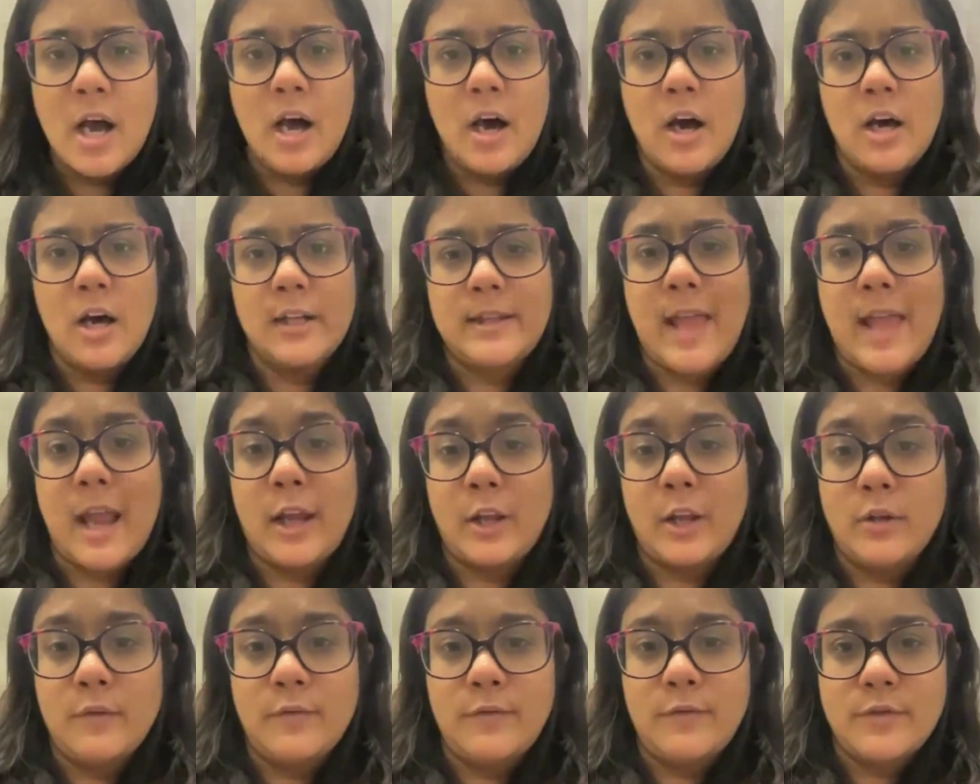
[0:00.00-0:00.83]
Uh,
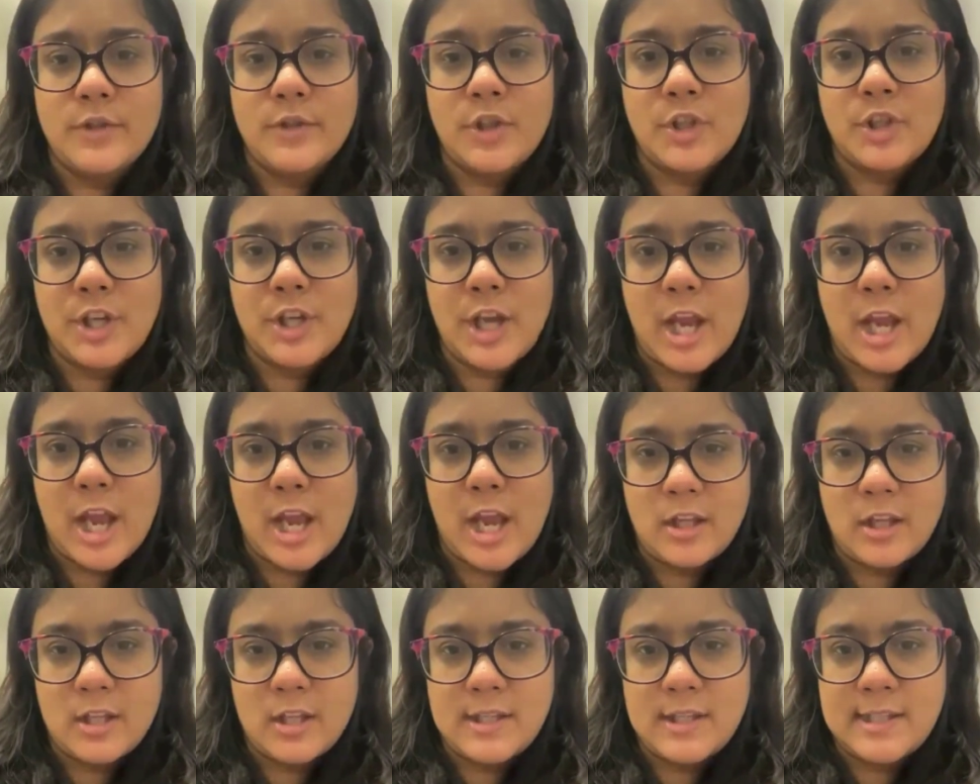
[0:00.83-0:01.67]
thank you for
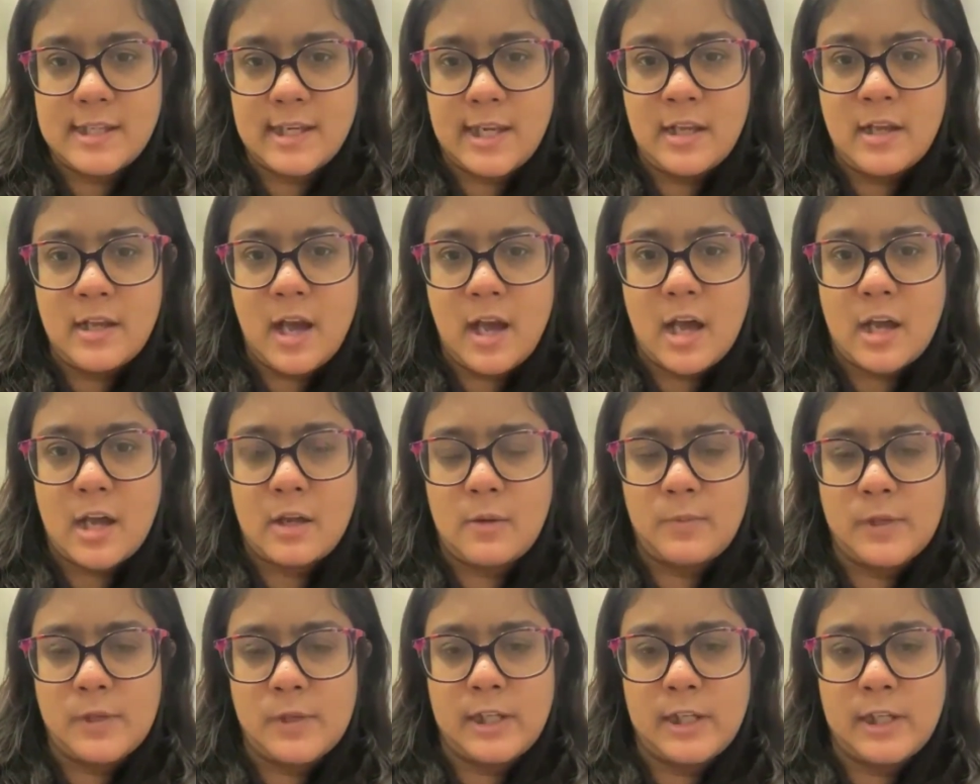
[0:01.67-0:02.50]
sharing this link.
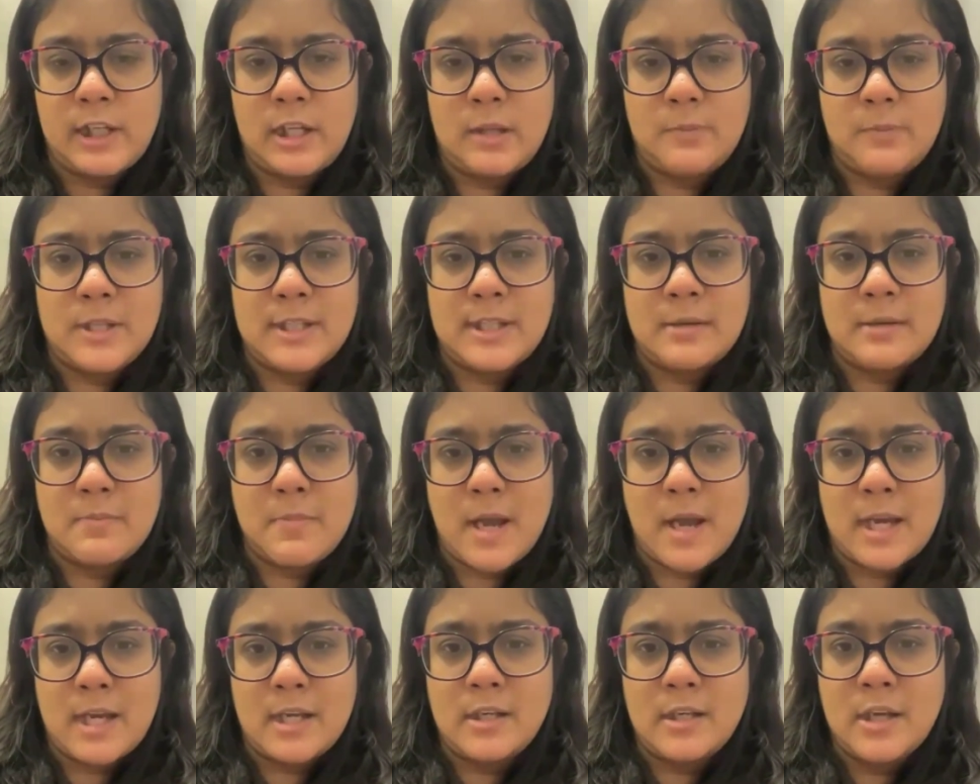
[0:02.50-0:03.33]
I will keep this
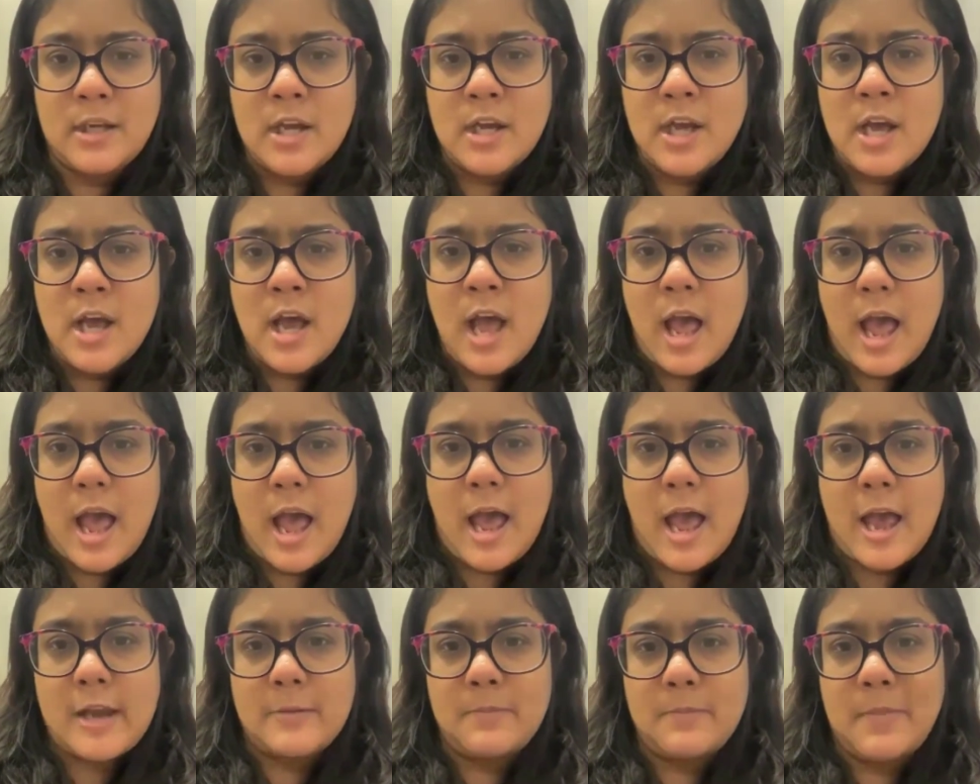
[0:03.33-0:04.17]
in mind
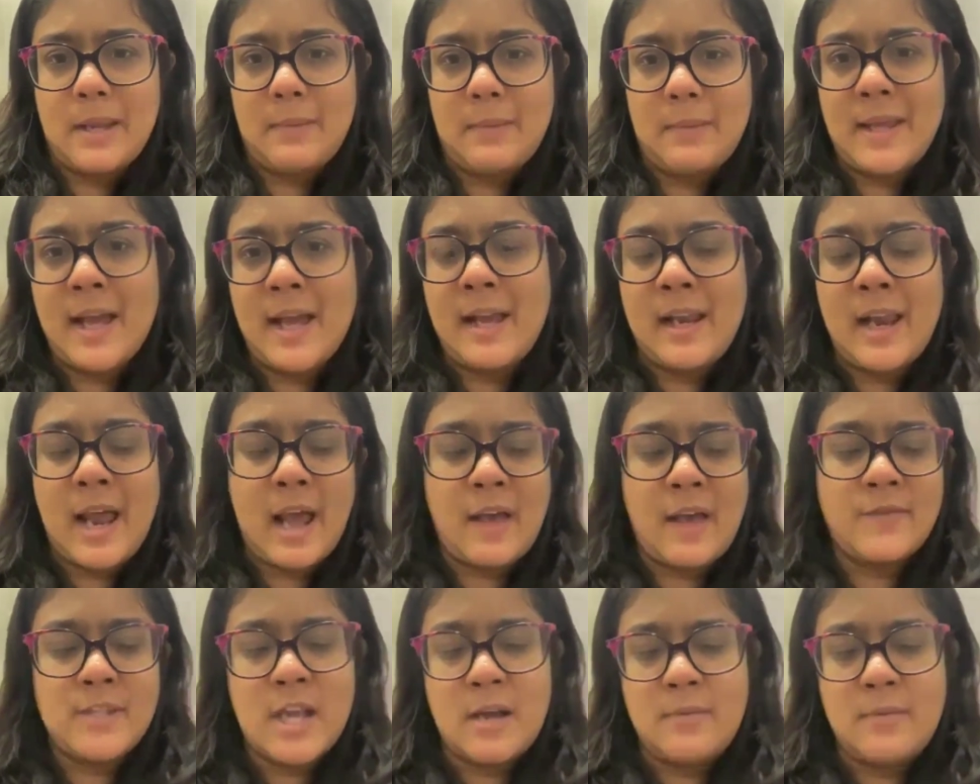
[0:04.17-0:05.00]
and maybe I'll
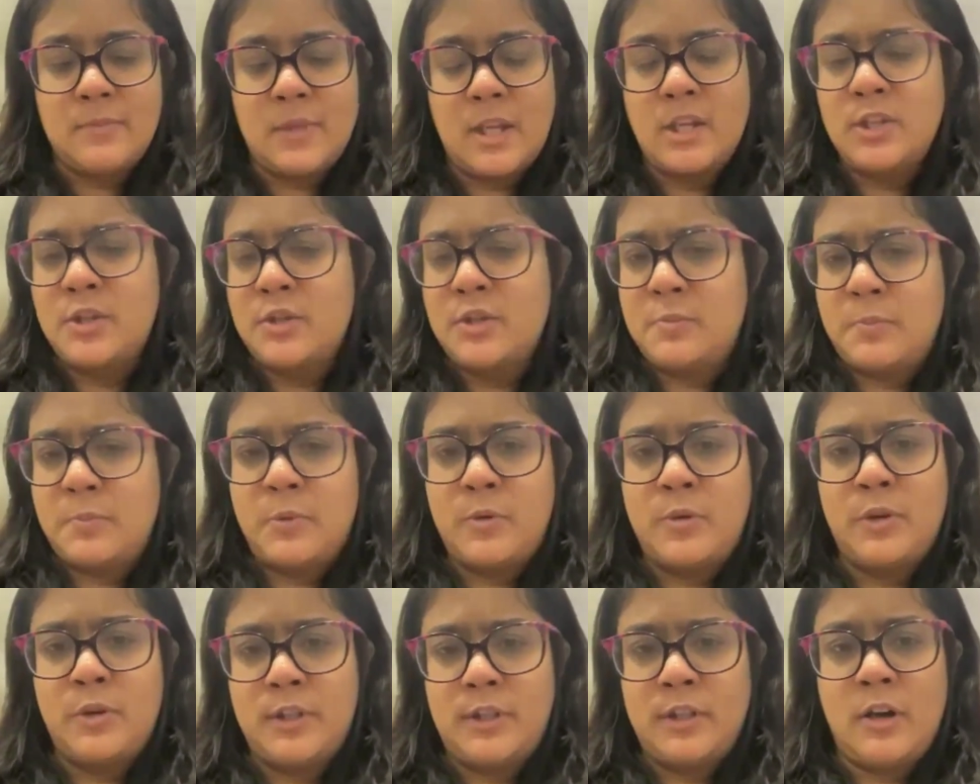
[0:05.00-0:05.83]
have something to
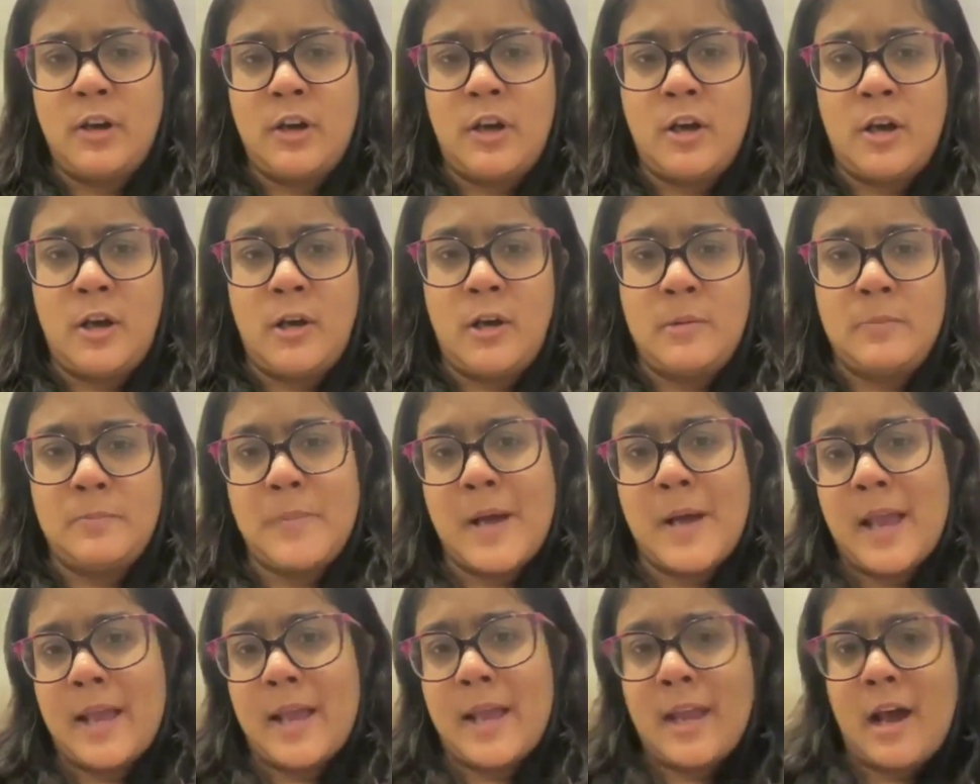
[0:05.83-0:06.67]
report uh,
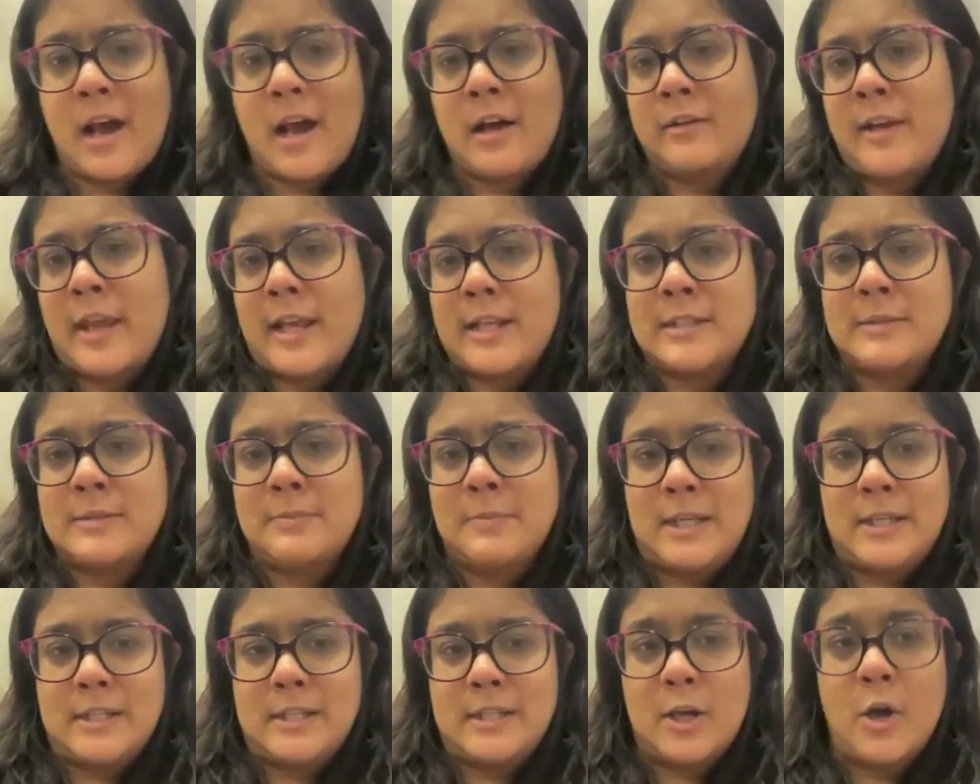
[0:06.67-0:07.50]
by our next
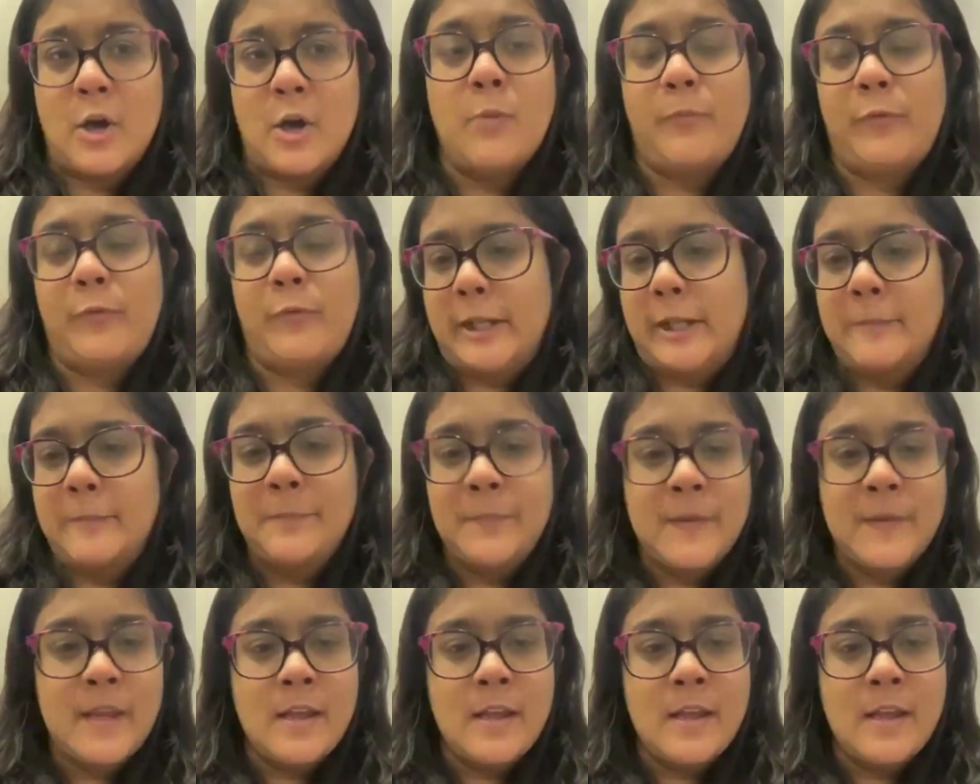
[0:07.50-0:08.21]
meeting, hopefully.